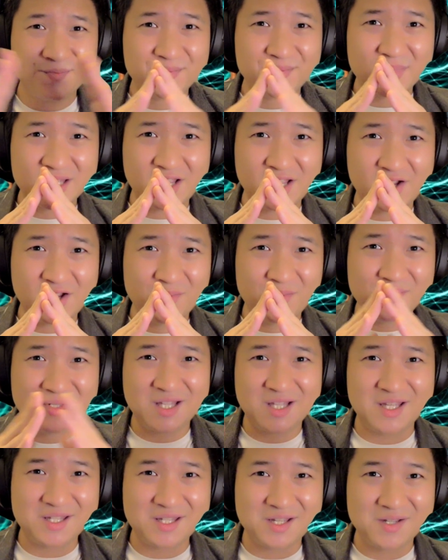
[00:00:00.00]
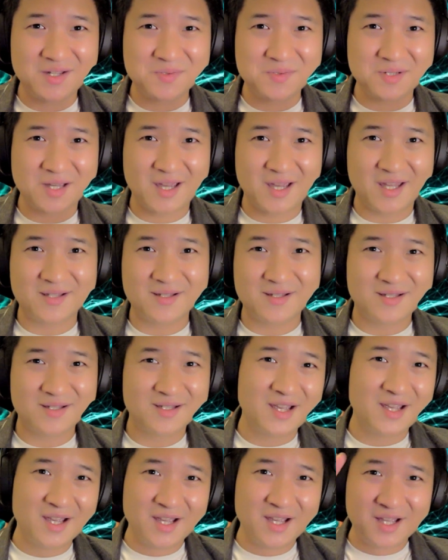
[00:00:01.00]
stay home, stay safe, and
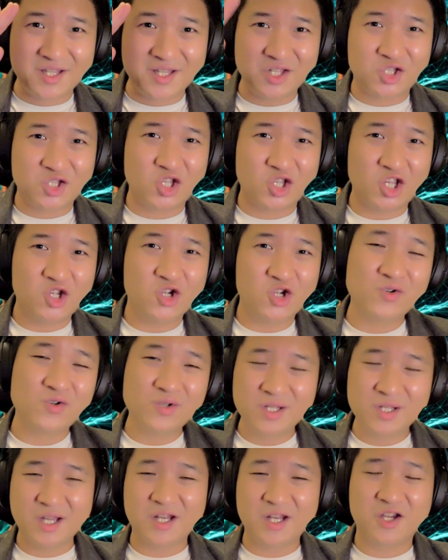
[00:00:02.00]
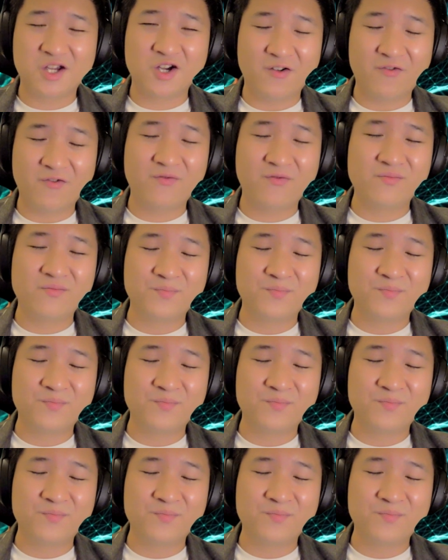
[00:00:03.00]
this is Jae signing off.